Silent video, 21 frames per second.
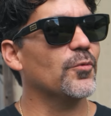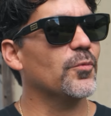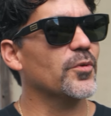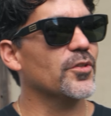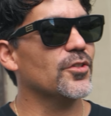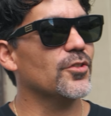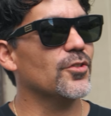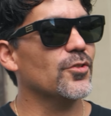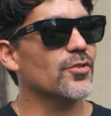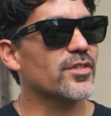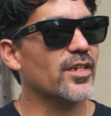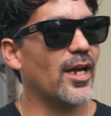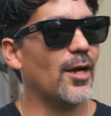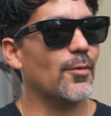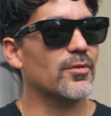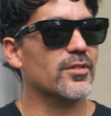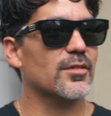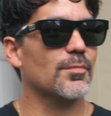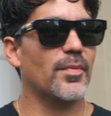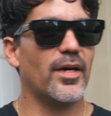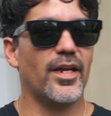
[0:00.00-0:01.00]
When you do time
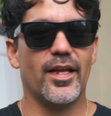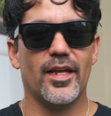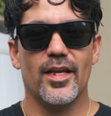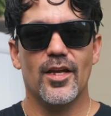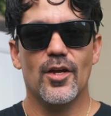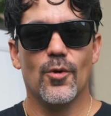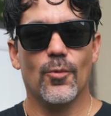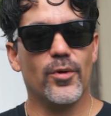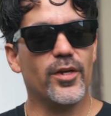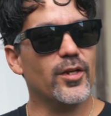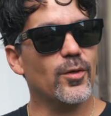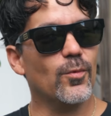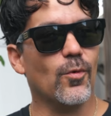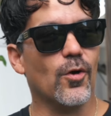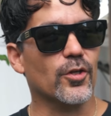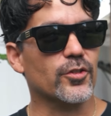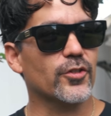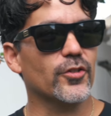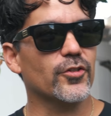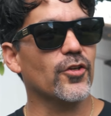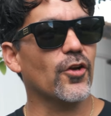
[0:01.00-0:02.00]
with somebody, we didn't
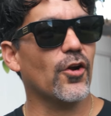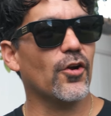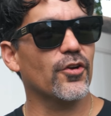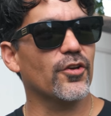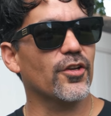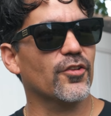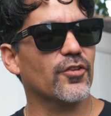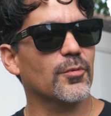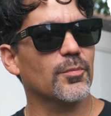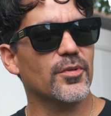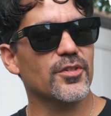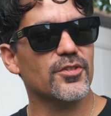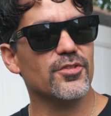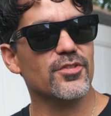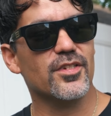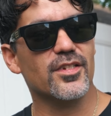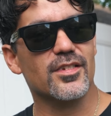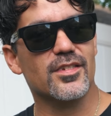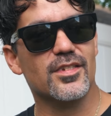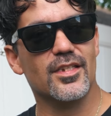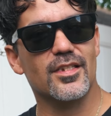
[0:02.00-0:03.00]
walk the yard or nothing, but you
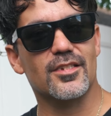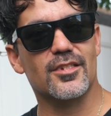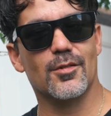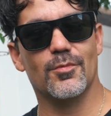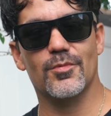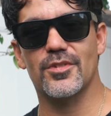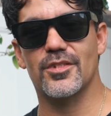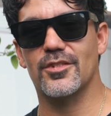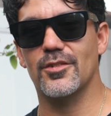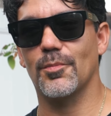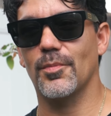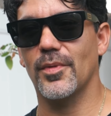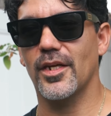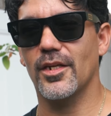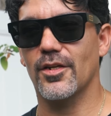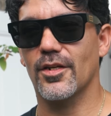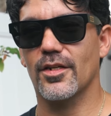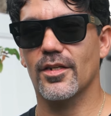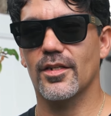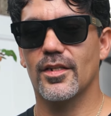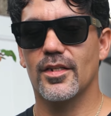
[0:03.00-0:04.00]
can see in someone's
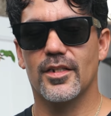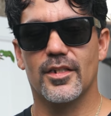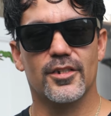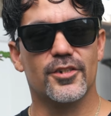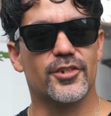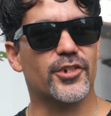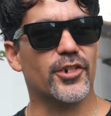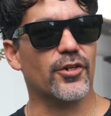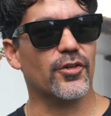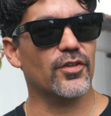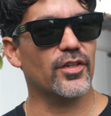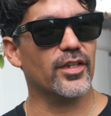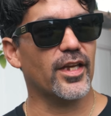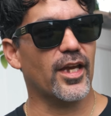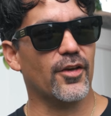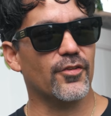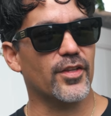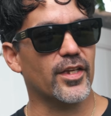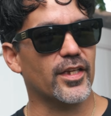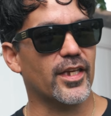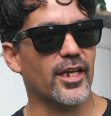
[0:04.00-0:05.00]
demeanor, generally
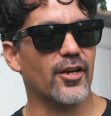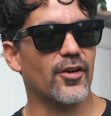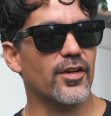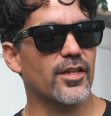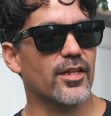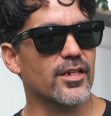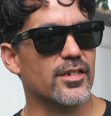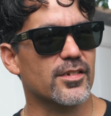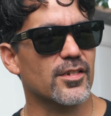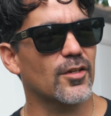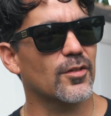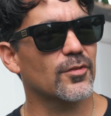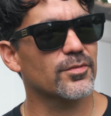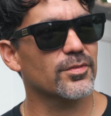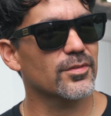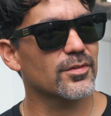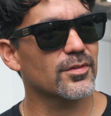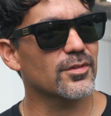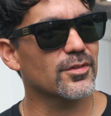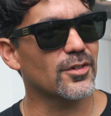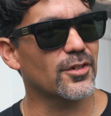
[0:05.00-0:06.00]
how they carry themselves,
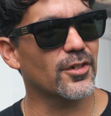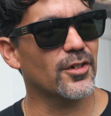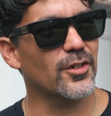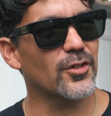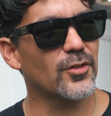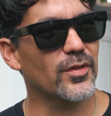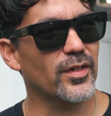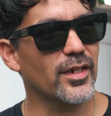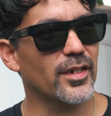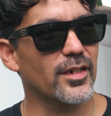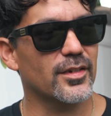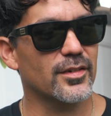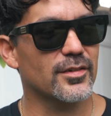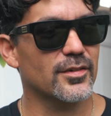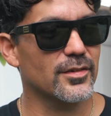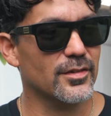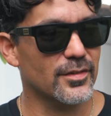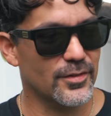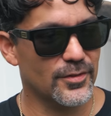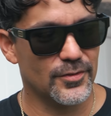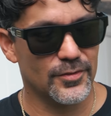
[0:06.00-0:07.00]
you know? And
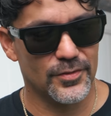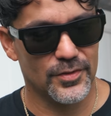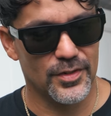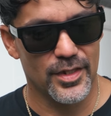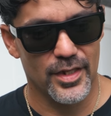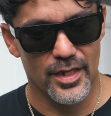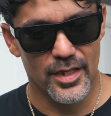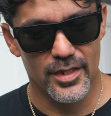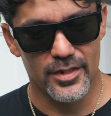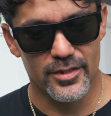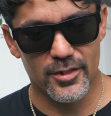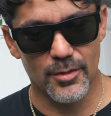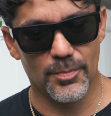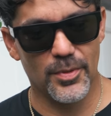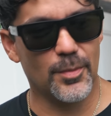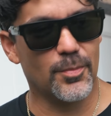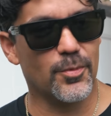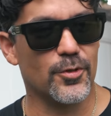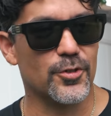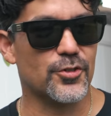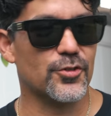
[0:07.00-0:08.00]
some
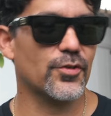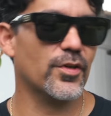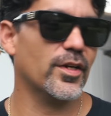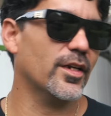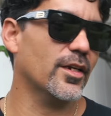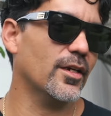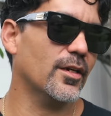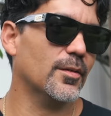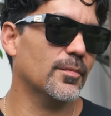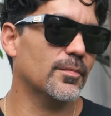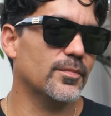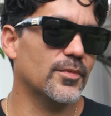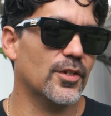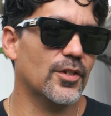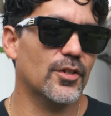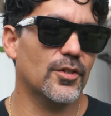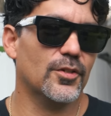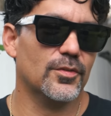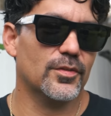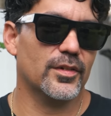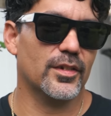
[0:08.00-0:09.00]
people are straight up, you
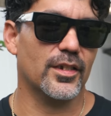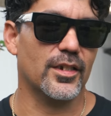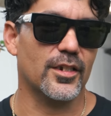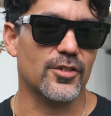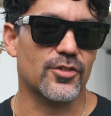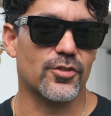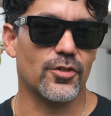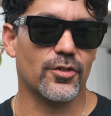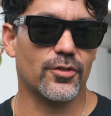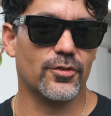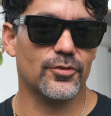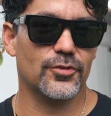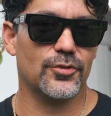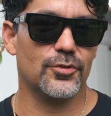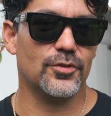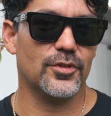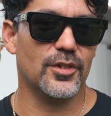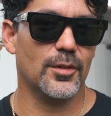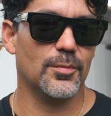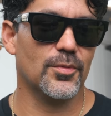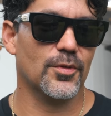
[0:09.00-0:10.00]
know? And the circles
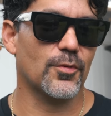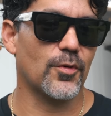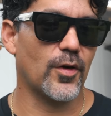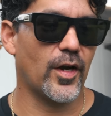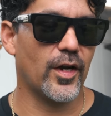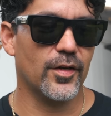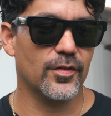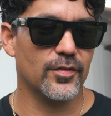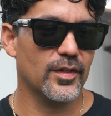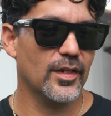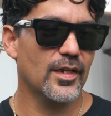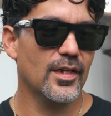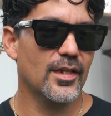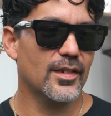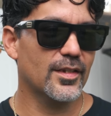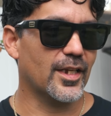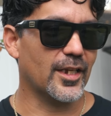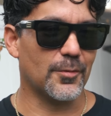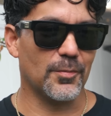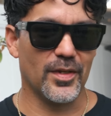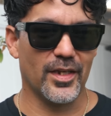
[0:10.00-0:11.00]
you keep you around.
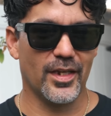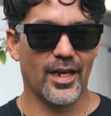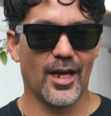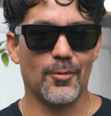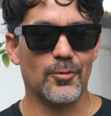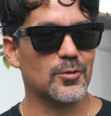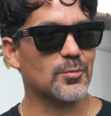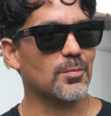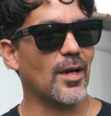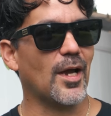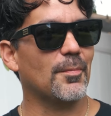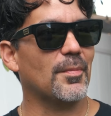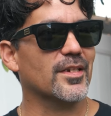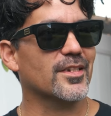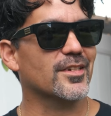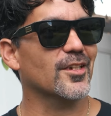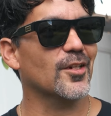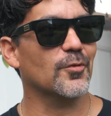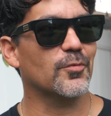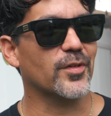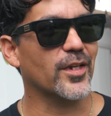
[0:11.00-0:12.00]
Like me, I was by
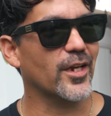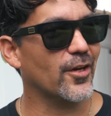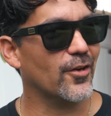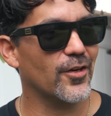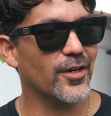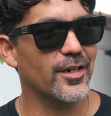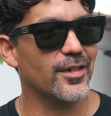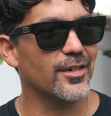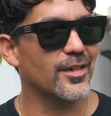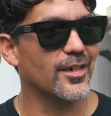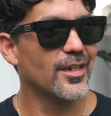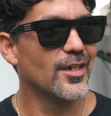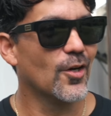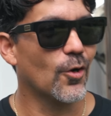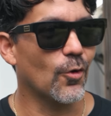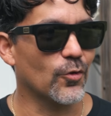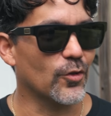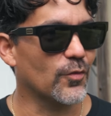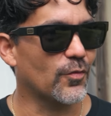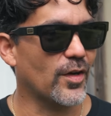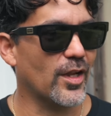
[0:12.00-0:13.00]
myself carrying
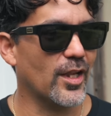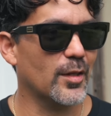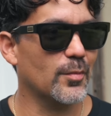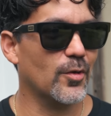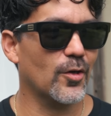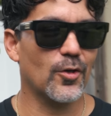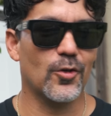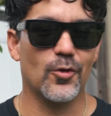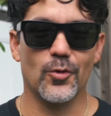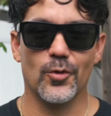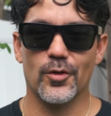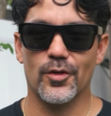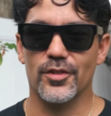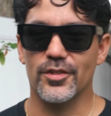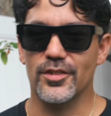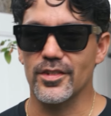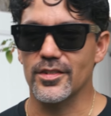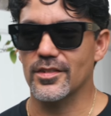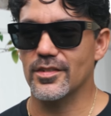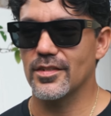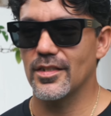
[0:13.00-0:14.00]
on the volleyball court or
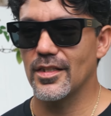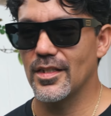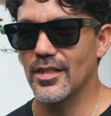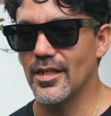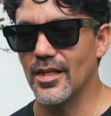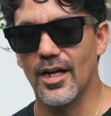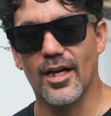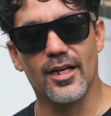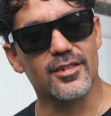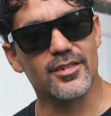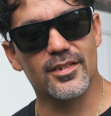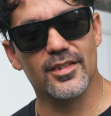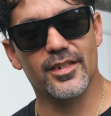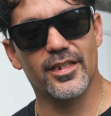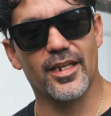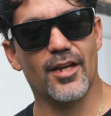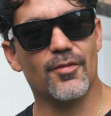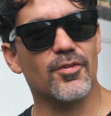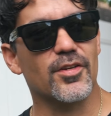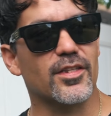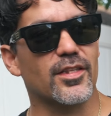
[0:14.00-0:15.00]
just
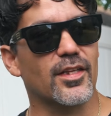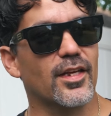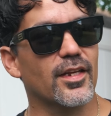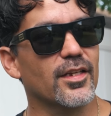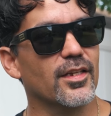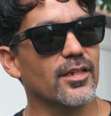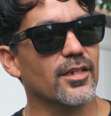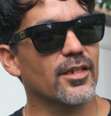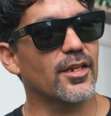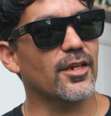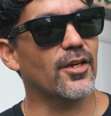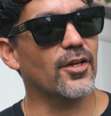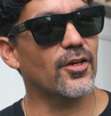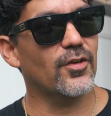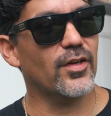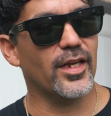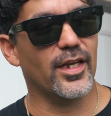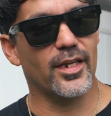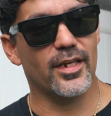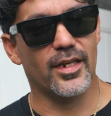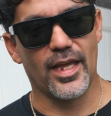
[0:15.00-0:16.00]
hustling everything, you know?
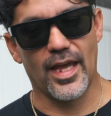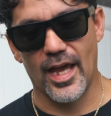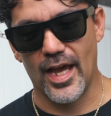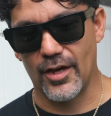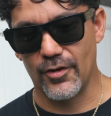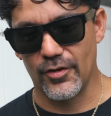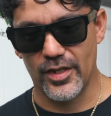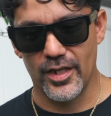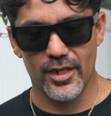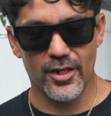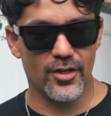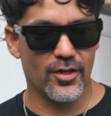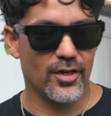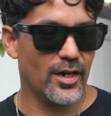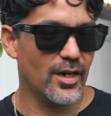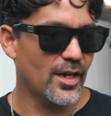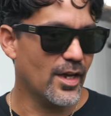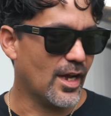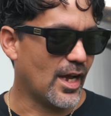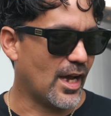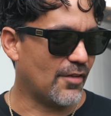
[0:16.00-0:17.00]
And out here,
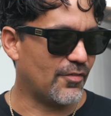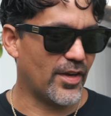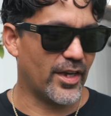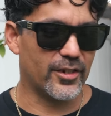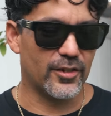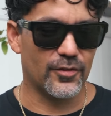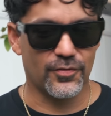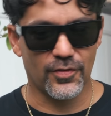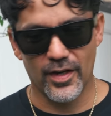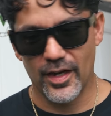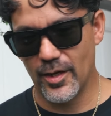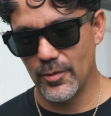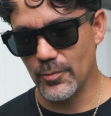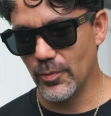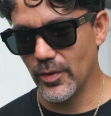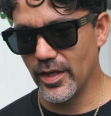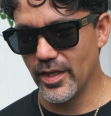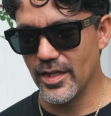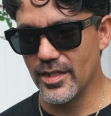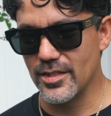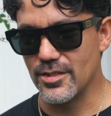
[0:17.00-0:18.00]
I've had to find
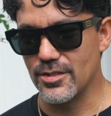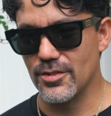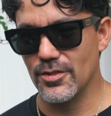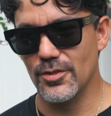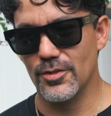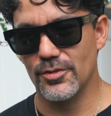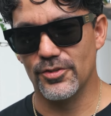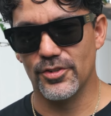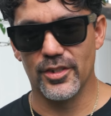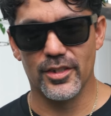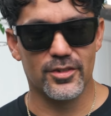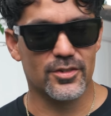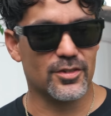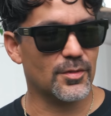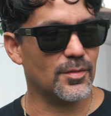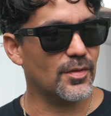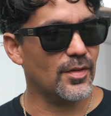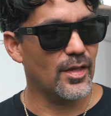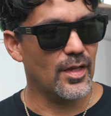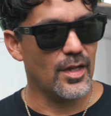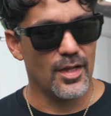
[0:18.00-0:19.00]
ways to just
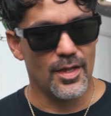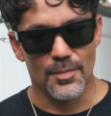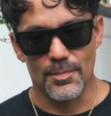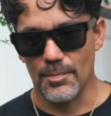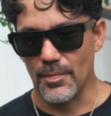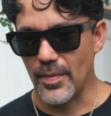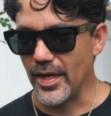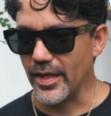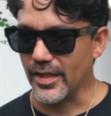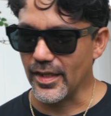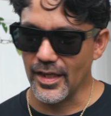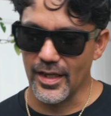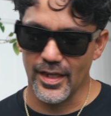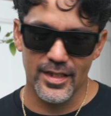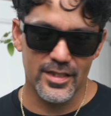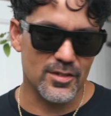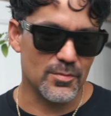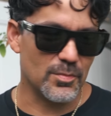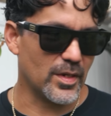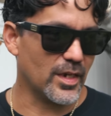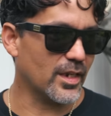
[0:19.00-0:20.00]
make
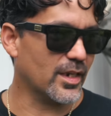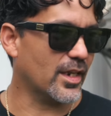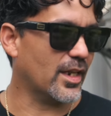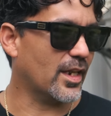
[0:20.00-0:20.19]
ends meet.